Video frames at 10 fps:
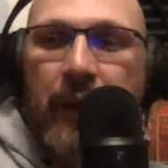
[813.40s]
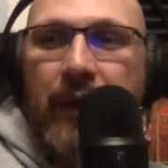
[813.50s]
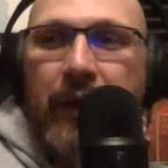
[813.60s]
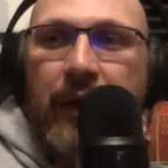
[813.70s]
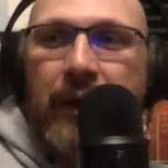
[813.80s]

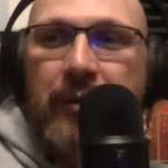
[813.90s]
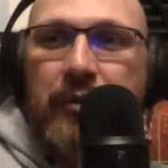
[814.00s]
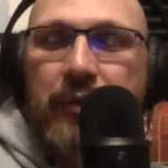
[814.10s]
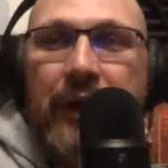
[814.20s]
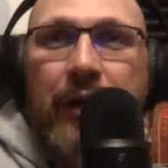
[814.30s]

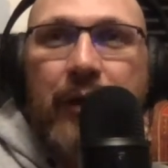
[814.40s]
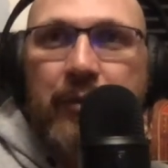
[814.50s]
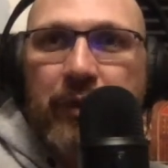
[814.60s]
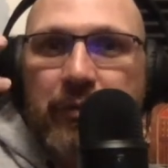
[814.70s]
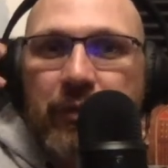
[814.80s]
So now
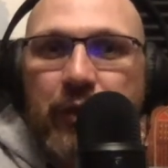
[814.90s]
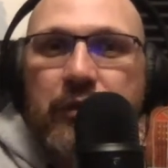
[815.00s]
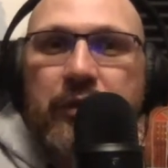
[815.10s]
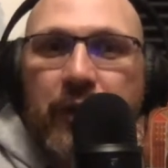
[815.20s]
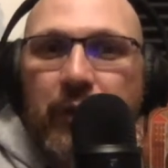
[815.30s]
I'm
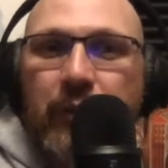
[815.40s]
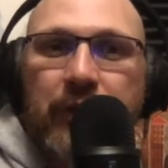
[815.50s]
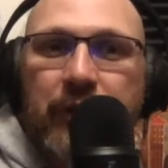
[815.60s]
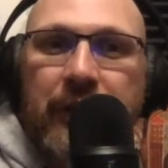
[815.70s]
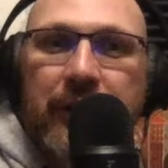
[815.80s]
focusing on one
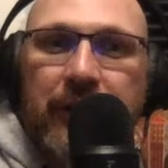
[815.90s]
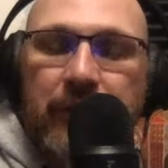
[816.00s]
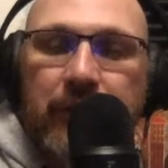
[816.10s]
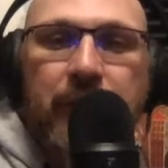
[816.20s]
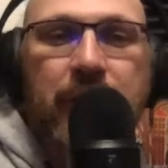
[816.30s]
grade
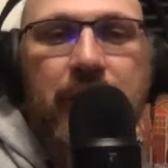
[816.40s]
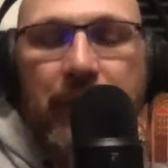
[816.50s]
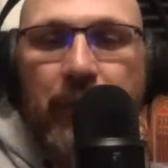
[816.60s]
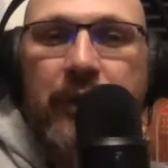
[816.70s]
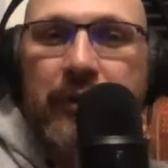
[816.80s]
level. Well, I
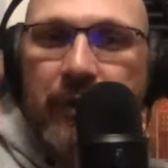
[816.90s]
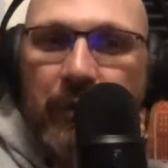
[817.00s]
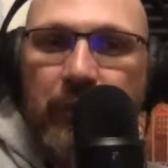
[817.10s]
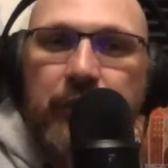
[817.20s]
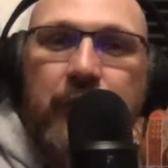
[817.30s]

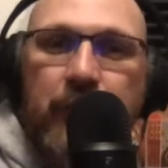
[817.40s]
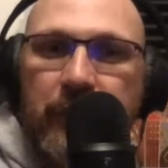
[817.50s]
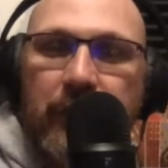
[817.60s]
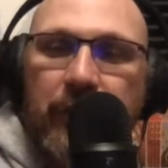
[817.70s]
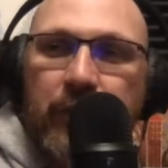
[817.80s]
was
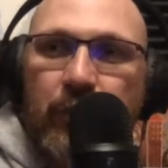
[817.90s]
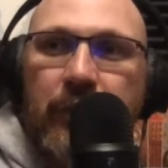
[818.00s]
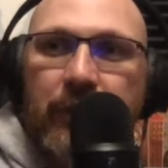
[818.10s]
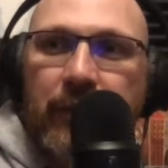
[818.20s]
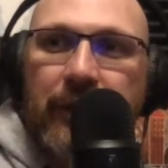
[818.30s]
focusing on this
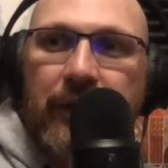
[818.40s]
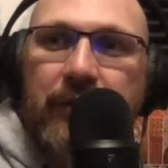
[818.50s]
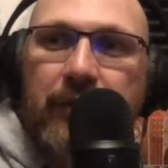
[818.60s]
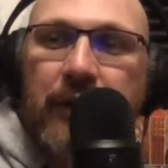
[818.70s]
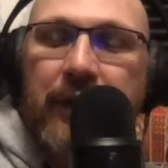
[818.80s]
one grade
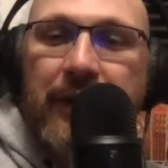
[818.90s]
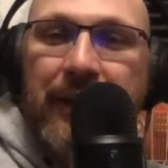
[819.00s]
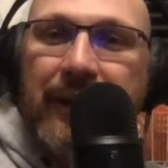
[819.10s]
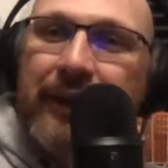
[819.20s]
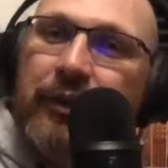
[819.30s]
level,
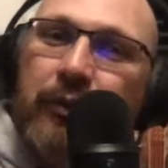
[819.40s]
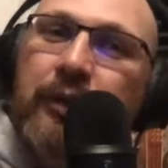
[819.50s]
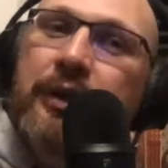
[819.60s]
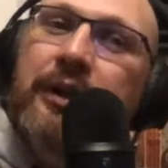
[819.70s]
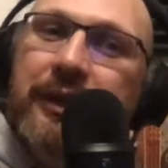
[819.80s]
and I could
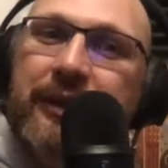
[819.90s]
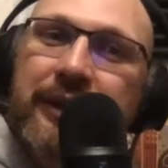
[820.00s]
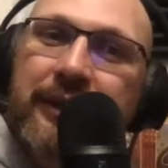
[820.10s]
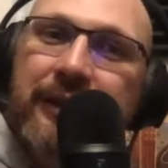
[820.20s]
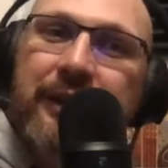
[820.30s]
really
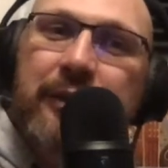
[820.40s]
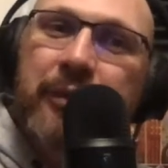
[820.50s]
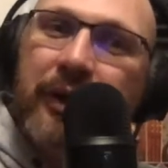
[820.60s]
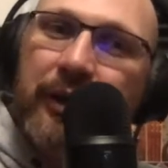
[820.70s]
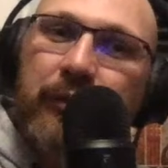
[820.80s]
dig deep, and
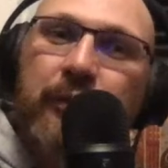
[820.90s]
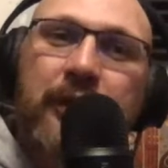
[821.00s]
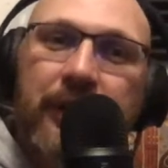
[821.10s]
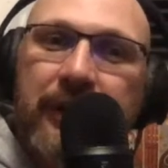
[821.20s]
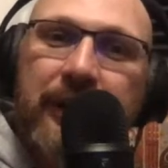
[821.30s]
I could
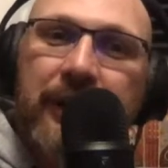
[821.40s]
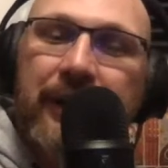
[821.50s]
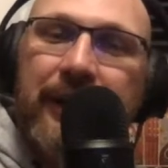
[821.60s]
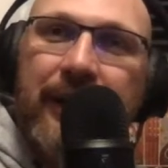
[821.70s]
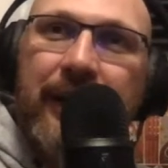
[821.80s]
really
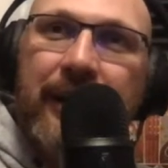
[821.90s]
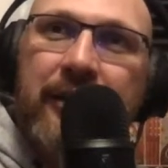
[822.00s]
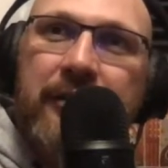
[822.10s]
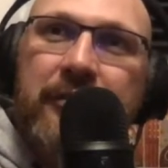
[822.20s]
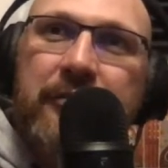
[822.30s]

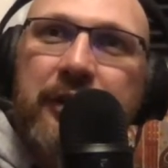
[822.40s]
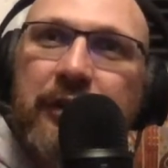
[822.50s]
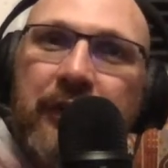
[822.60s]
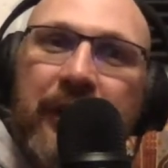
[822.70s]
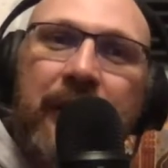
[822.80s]

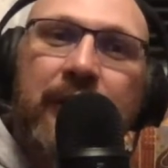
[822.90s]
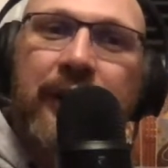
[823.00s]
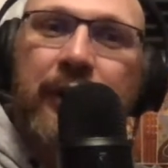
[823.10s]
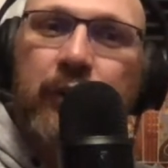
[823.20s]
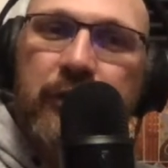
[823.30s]
figure out
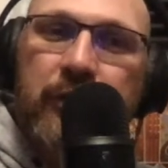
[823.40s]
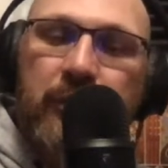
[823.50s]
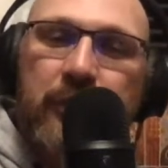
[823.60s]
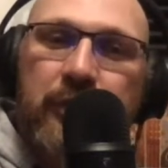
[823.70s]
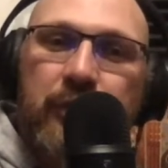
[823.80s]
like what's
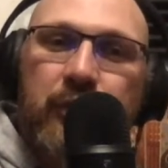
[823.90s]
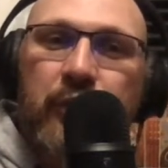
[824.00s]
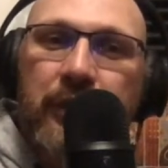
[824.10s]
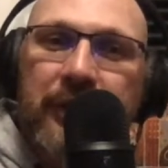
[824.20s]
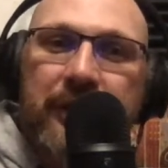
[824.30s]

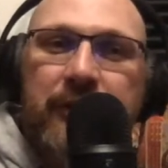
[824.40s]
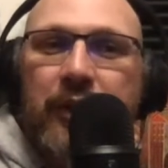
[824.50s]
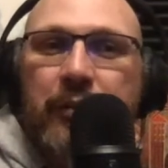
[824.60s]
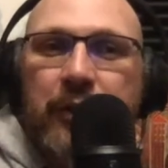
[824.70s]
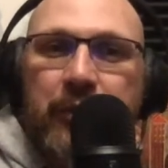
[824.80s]
really
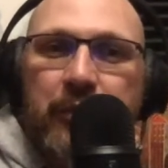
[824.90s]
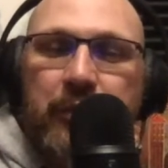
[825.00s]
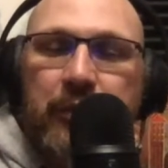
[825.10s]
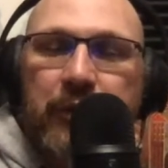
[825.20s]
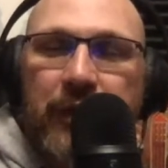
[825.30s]

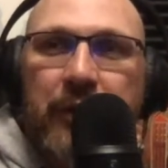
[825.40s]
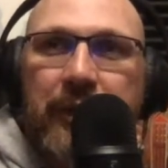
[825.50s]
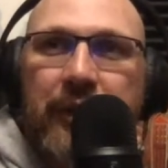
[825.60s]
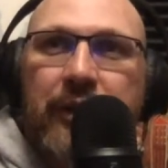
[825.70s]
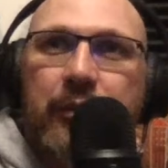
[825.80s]

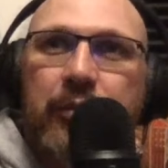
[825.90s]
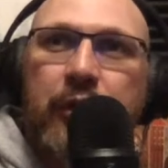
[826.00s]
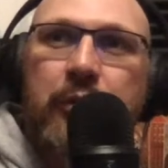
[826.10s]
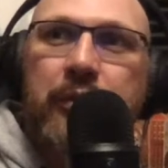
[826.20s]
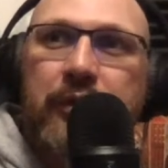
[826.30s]
developmentally
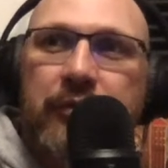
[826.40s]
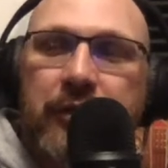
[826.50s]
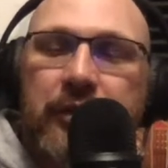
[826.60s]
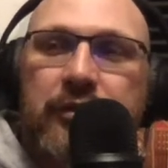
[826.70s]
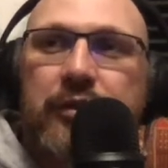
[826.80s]
appropriate for
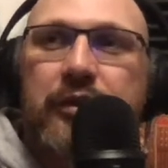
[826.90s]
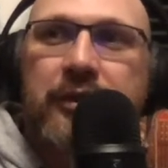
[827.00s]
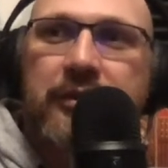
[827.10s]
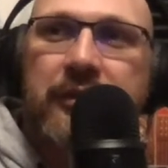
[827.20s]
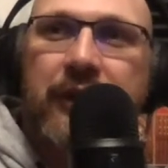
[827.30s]
these
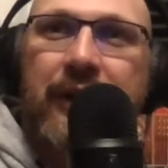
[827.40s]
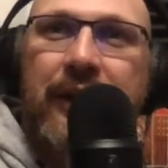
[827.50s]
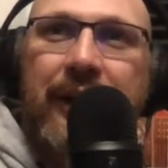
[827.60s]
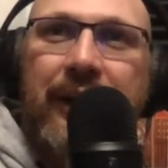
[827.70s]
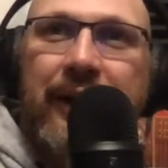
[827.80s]
students.
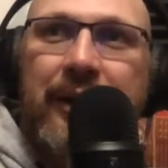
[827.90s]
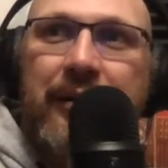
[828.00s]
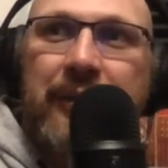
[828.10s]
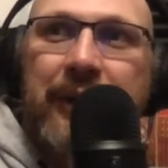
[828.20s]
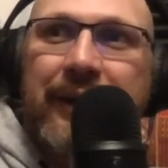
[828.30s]

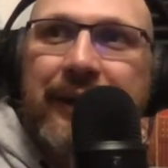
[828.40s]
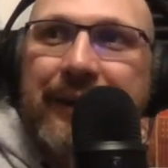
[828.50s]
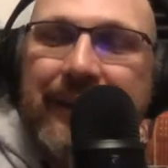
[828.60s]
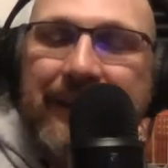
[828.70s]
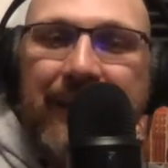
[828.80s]
And I can
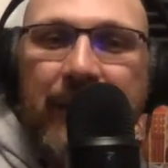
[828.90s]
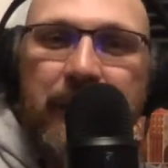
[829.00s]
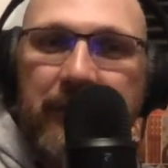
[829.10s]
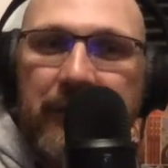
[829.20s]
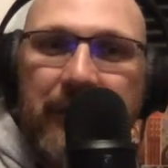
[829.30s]
get down
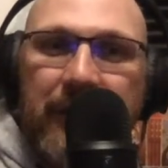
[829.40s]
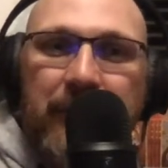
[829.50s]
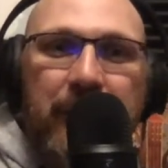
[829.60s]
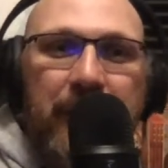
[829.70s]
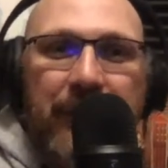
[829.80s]
to their
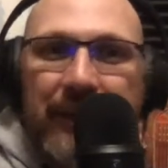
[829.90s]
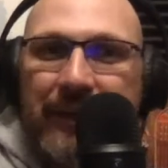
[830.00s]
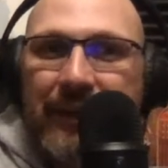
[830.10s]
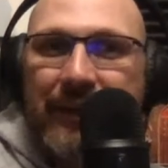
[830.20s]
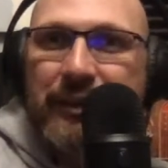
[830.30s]
level, and I could
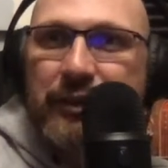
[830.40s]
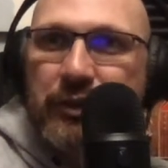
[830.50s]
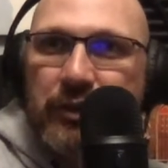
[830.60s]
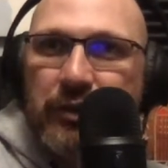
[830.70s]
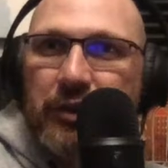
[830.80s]
like
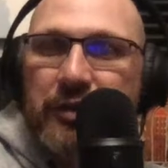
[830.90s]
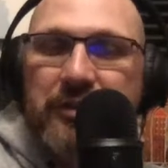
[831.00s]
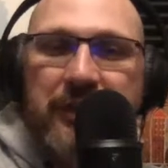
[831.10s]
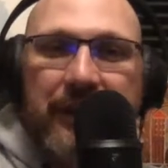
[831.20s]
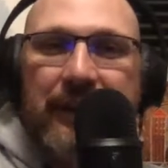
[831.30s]
start
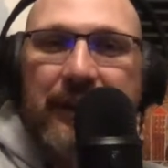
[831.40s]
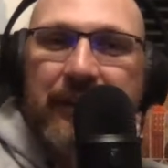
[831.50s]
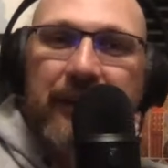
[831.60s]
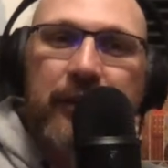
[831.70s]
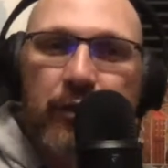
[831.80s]
seeing
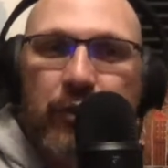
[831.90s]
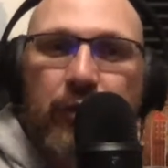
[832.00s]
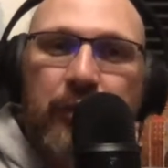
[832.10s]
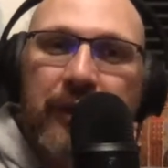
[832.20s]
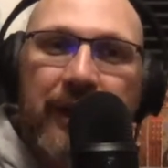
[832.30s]
things
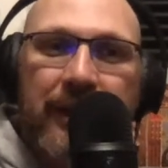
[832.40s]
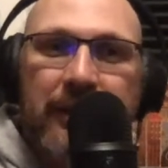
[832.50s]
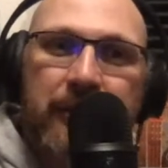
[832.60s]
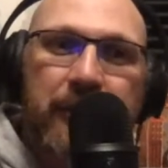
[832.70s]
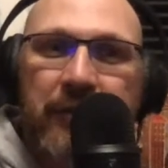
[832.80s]
through the eyes
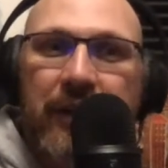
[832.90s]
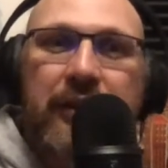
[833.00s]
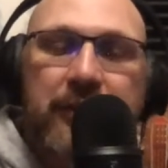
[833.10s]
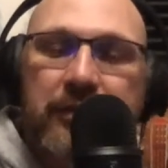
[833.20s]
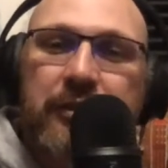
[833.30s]
of a
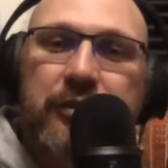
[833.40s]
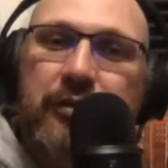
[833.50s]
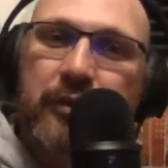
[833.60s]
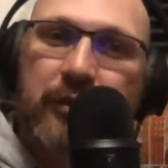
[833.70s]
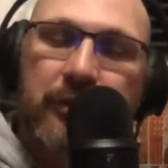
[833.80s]
5 or 6
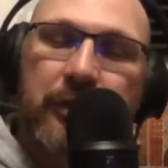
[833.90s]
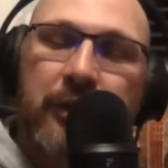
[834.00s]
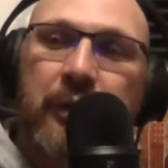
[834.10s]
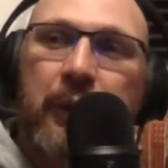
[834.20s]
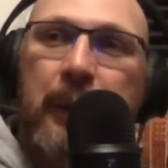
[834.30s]
year old, you know.